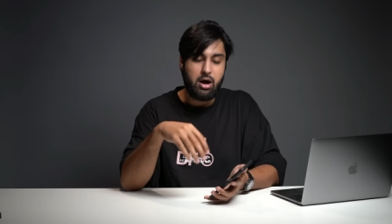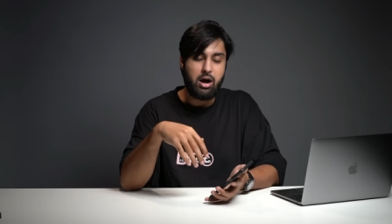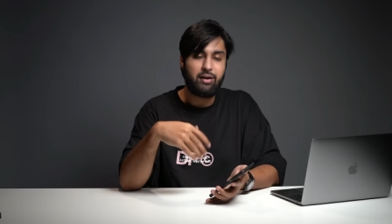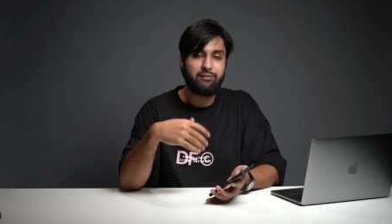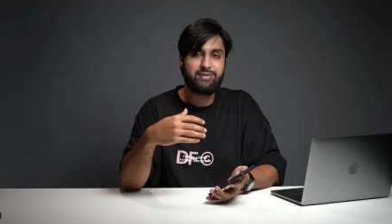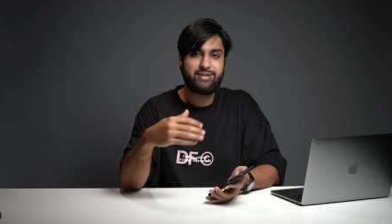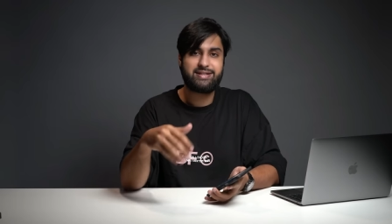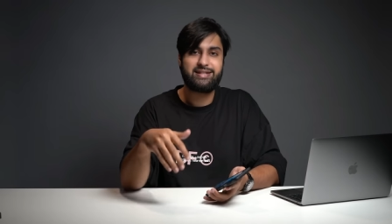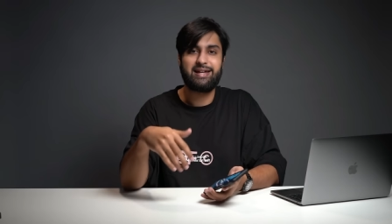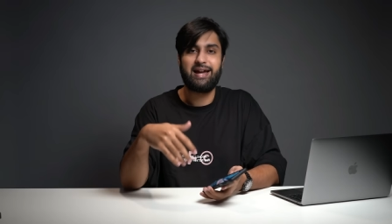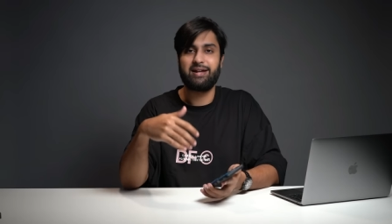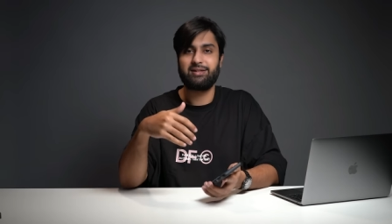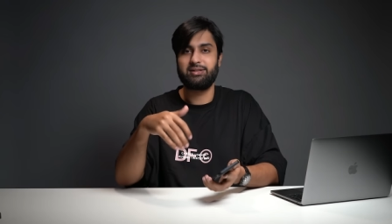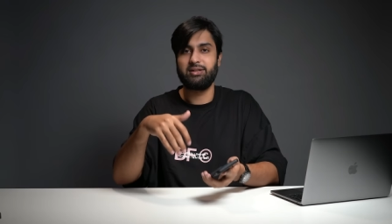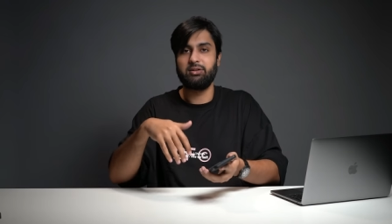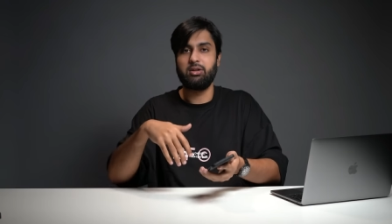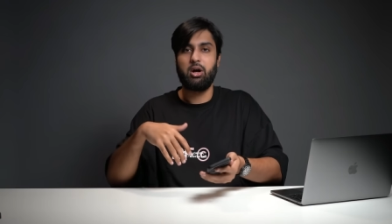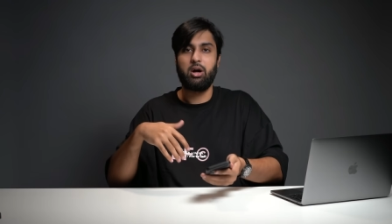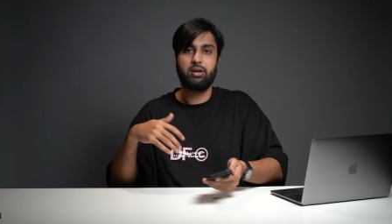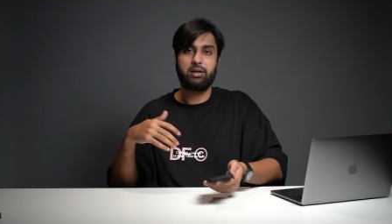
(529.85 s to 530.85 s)
Obviously I had to
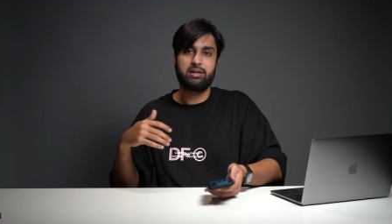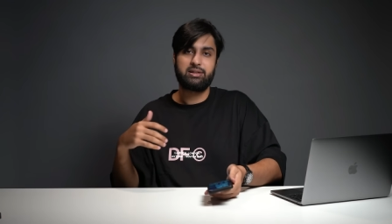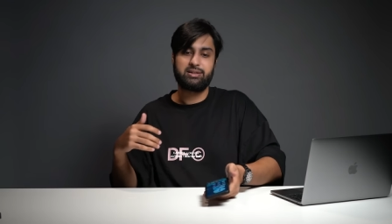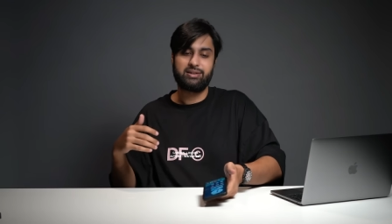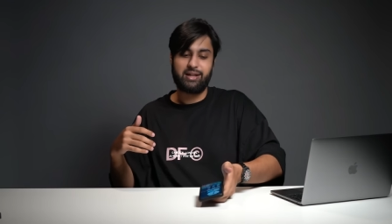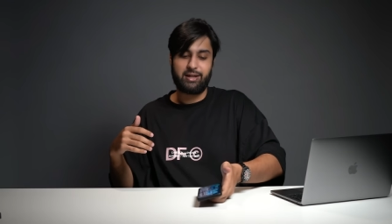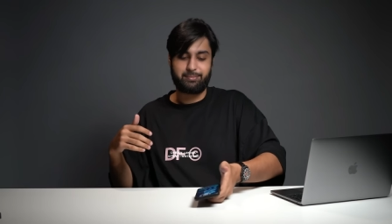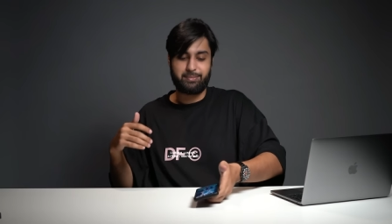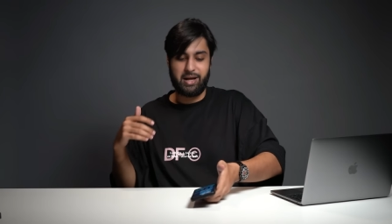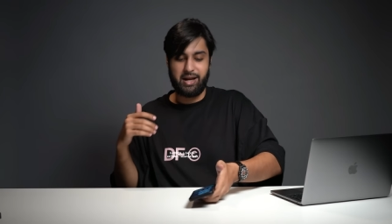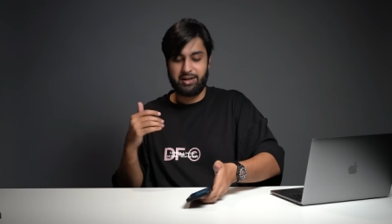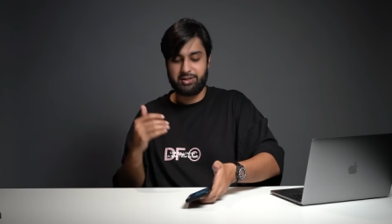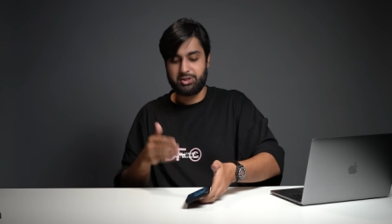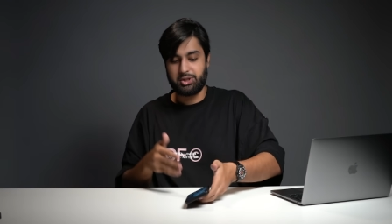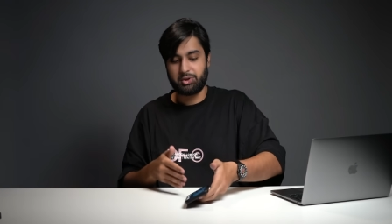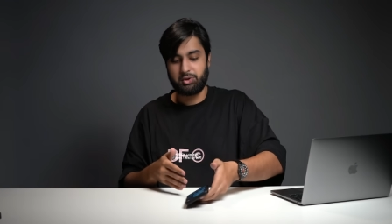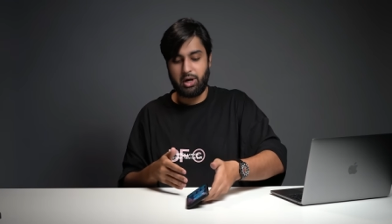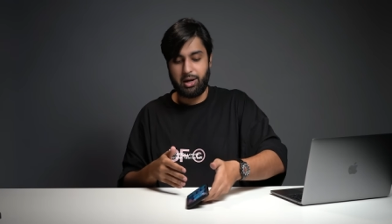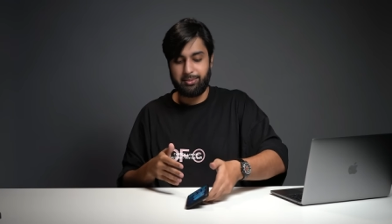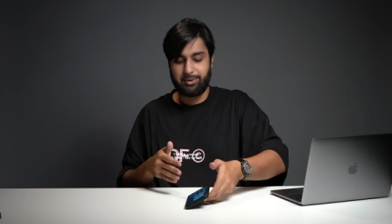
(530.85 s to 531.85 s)
log into like my
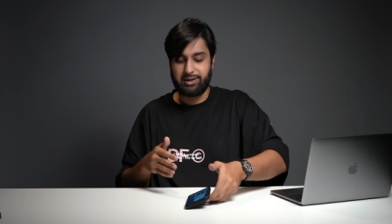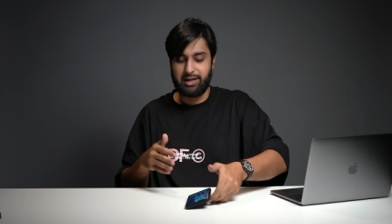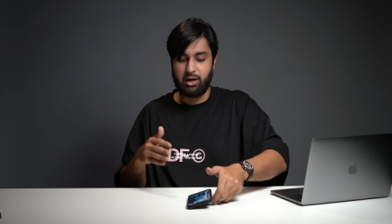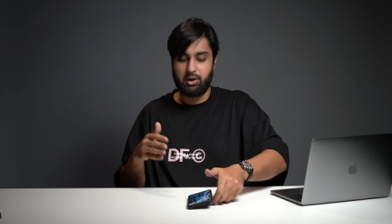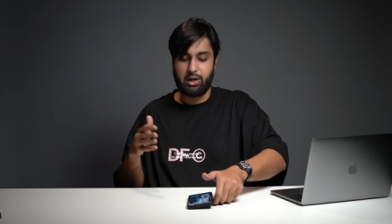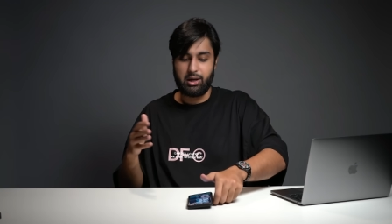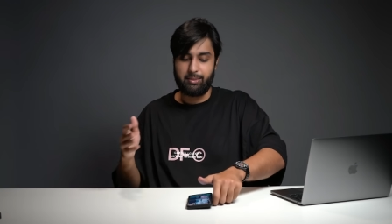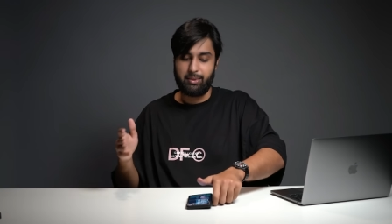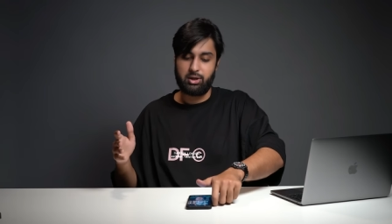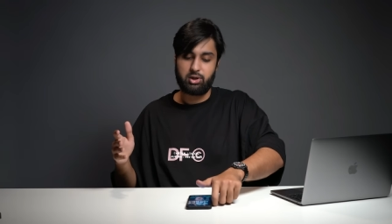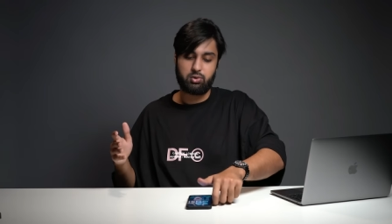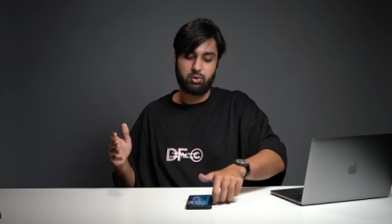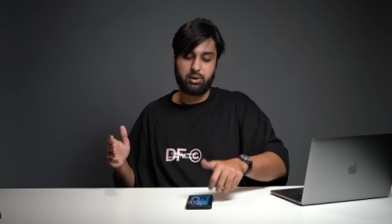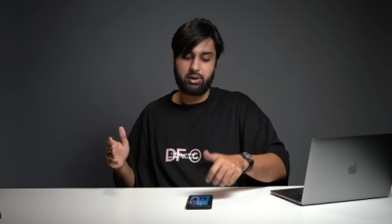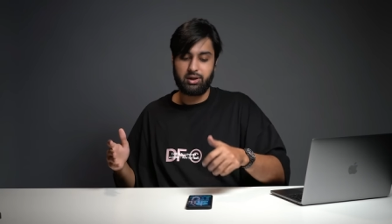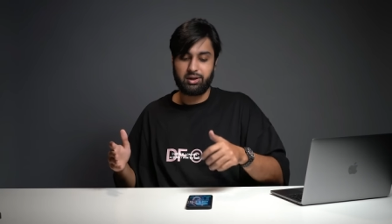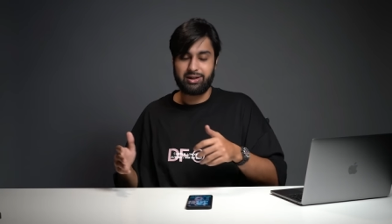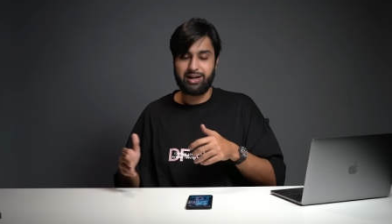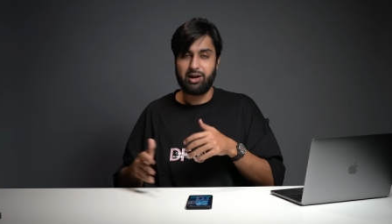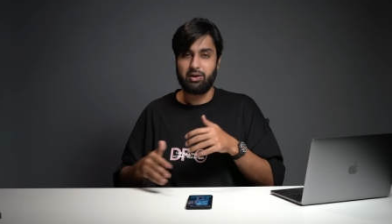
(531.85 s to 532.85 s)
Instagram account and my
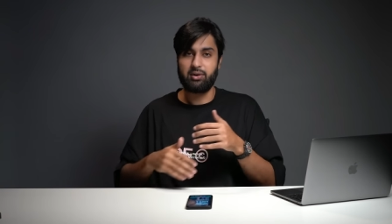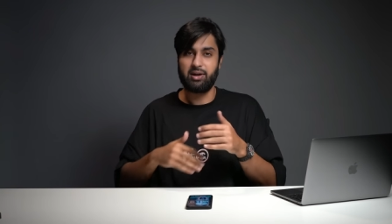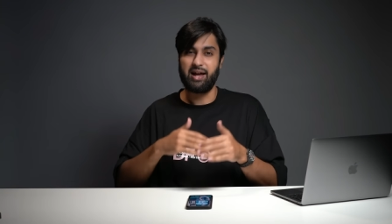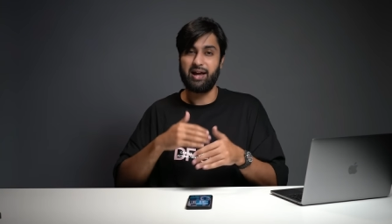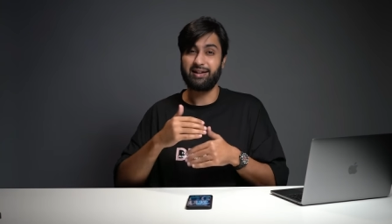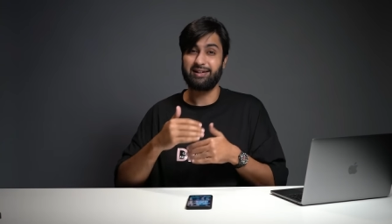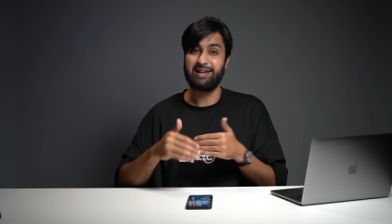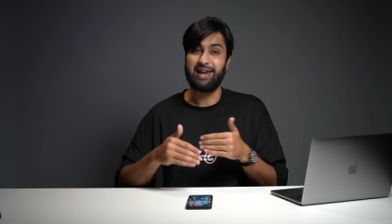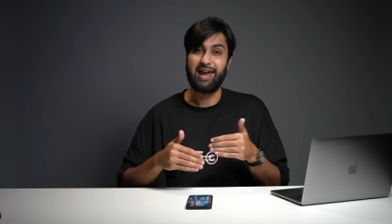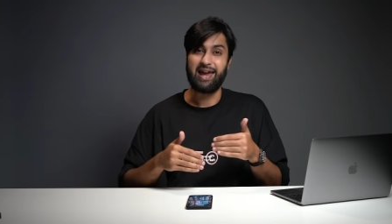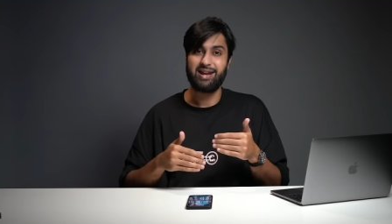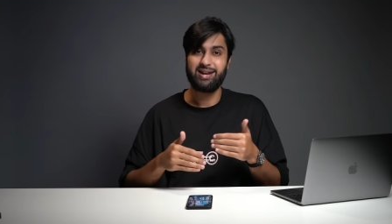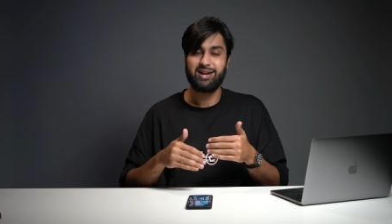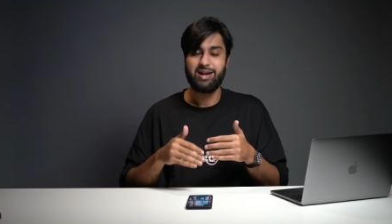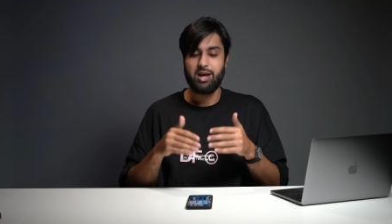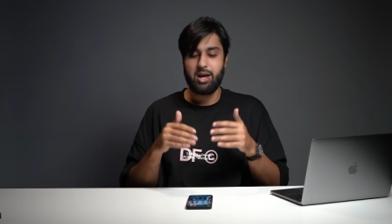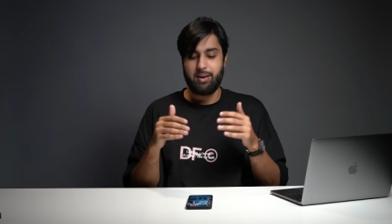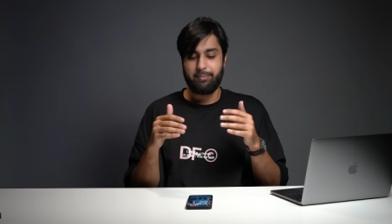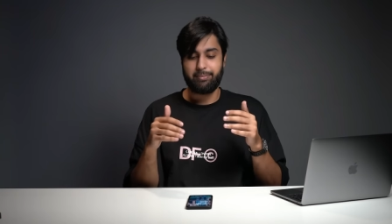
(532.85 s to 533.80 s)
Twitter account again,